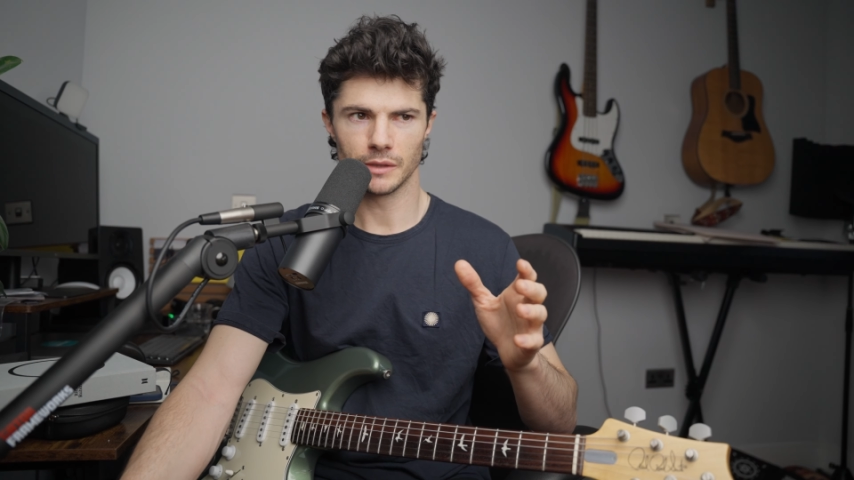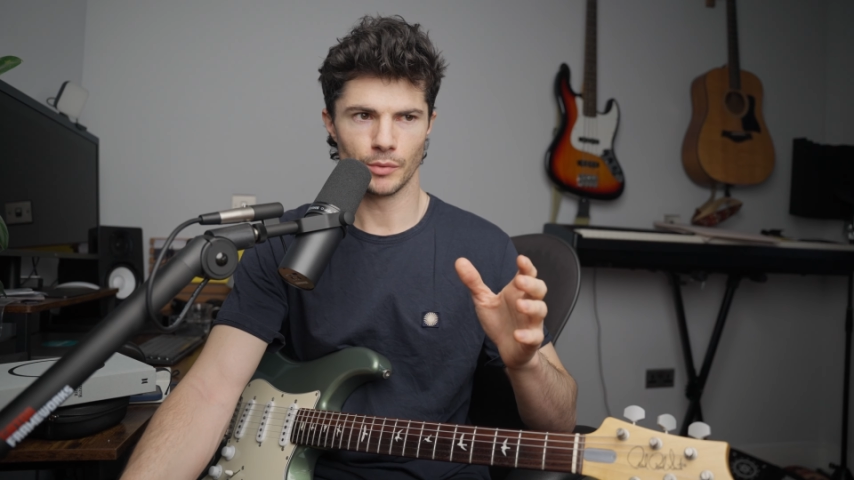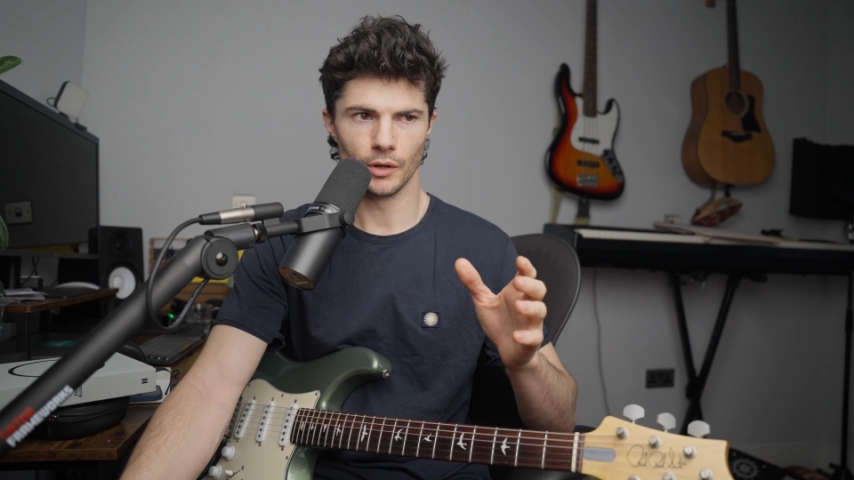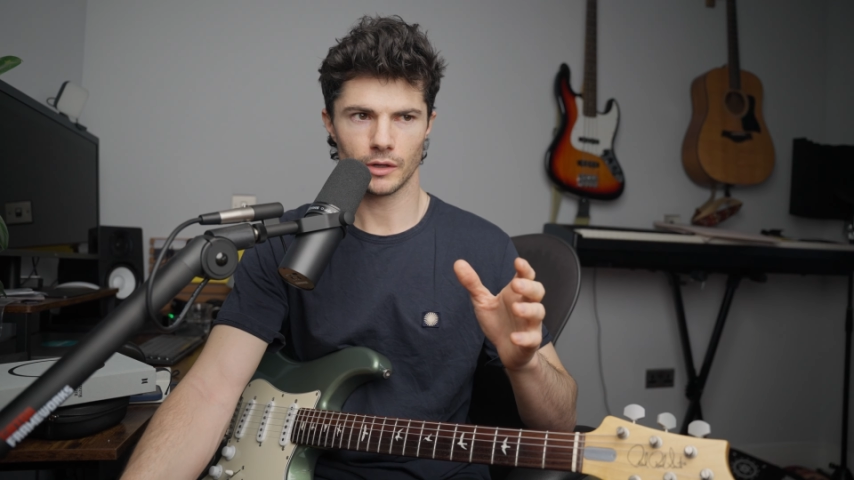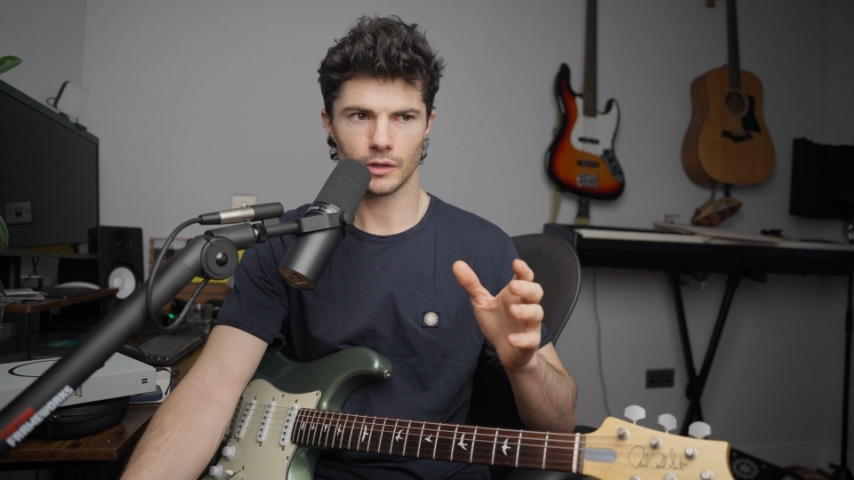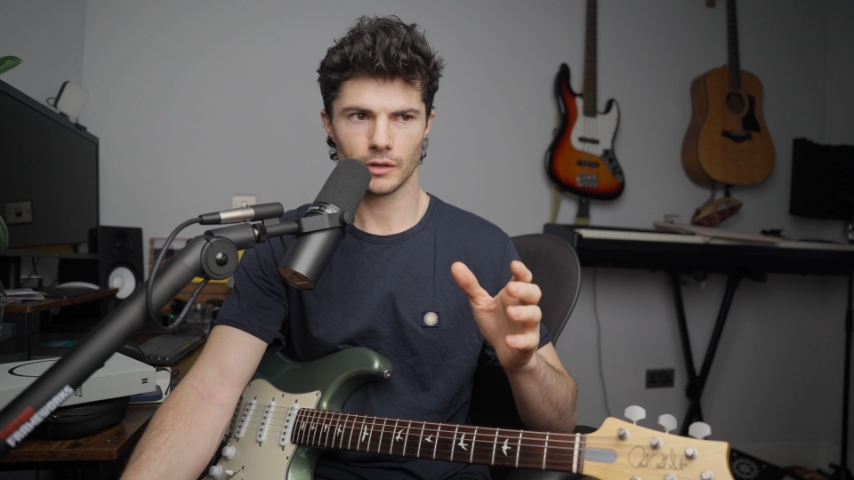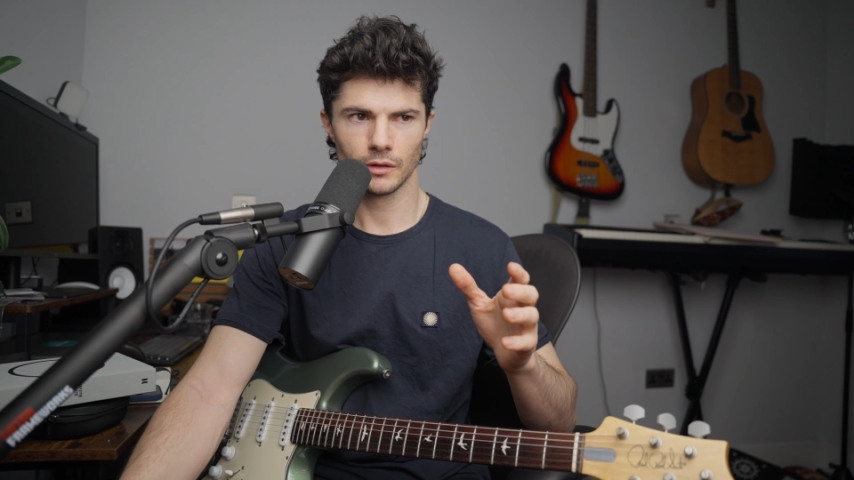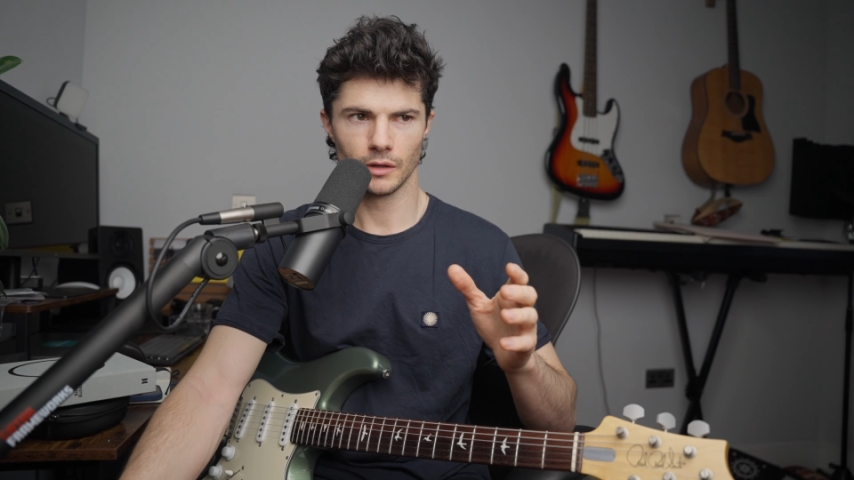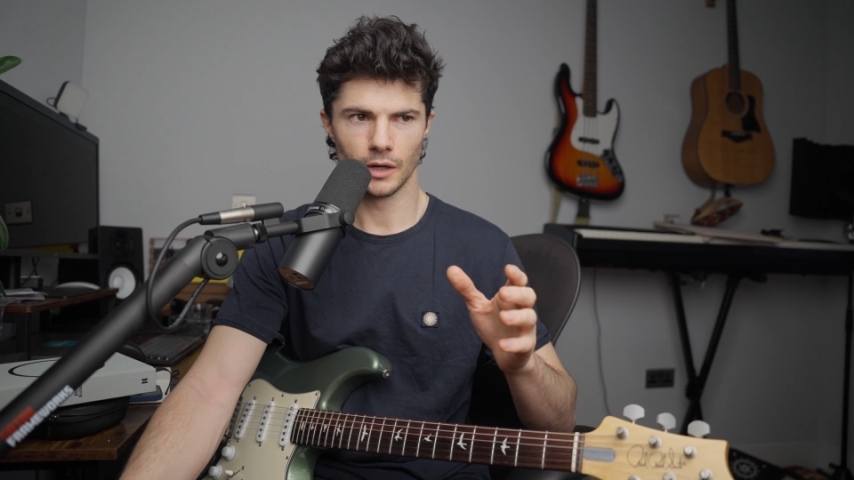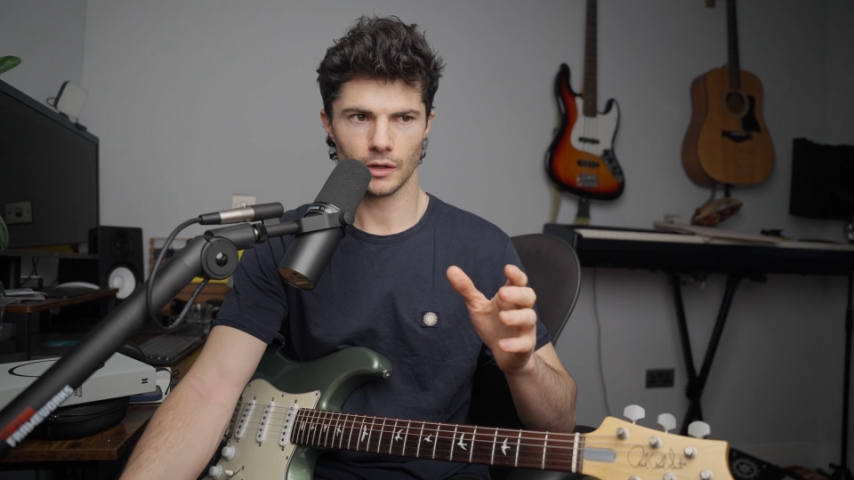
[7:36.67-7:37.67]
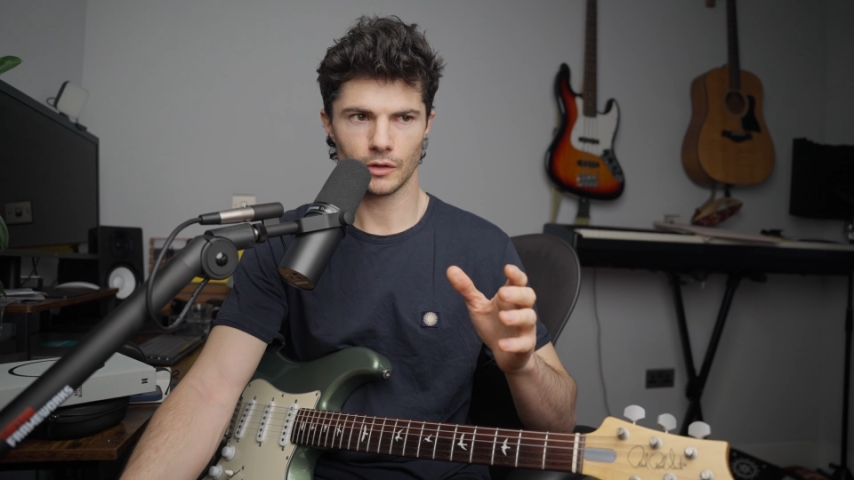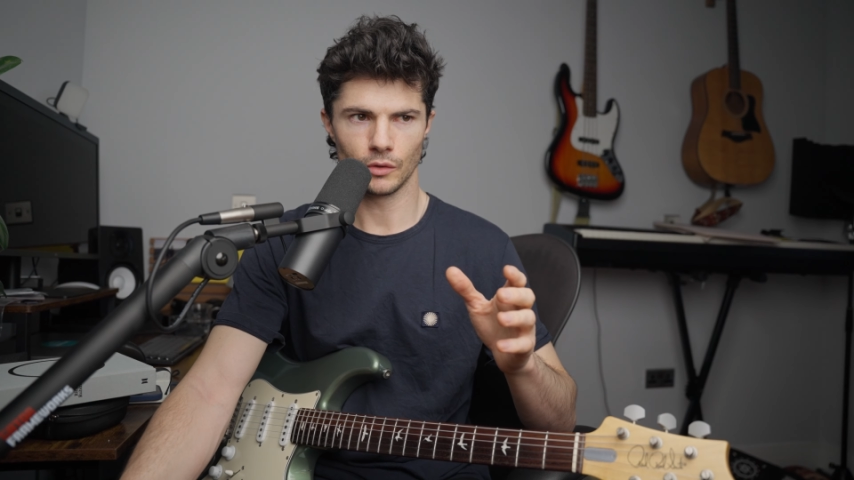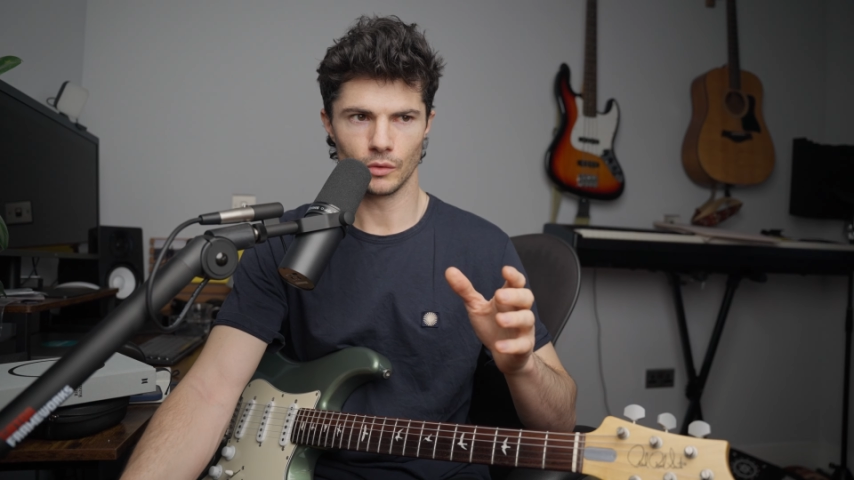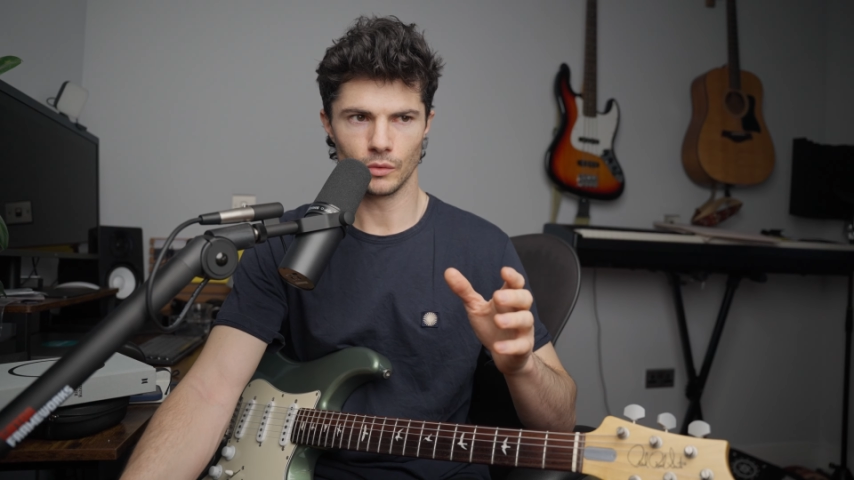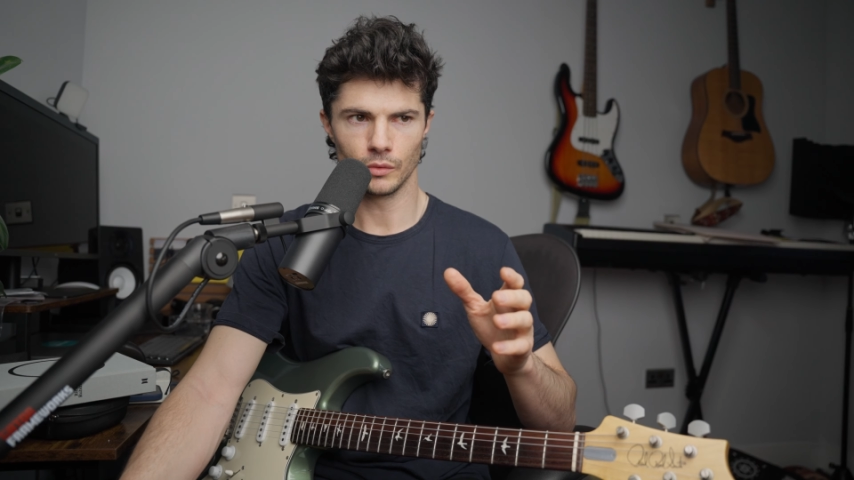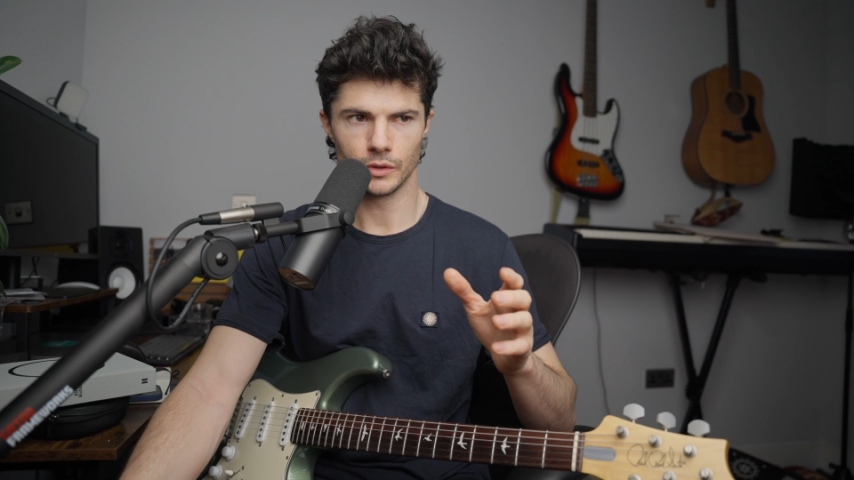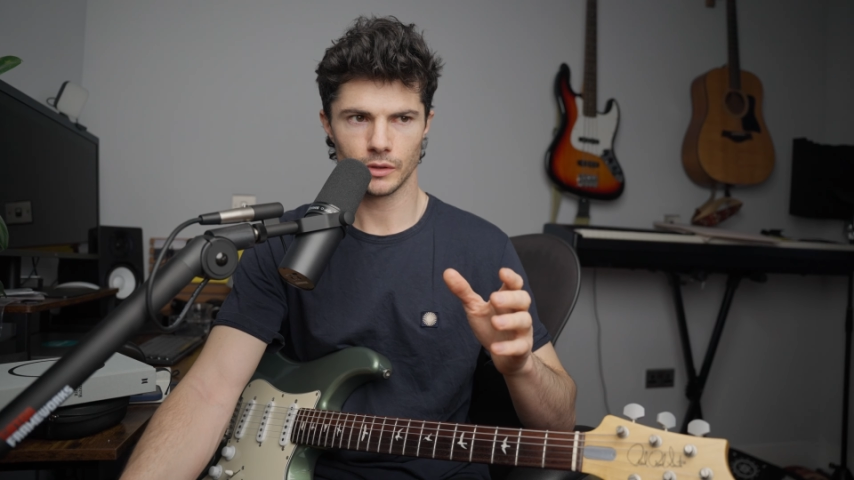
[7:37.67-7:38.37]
book called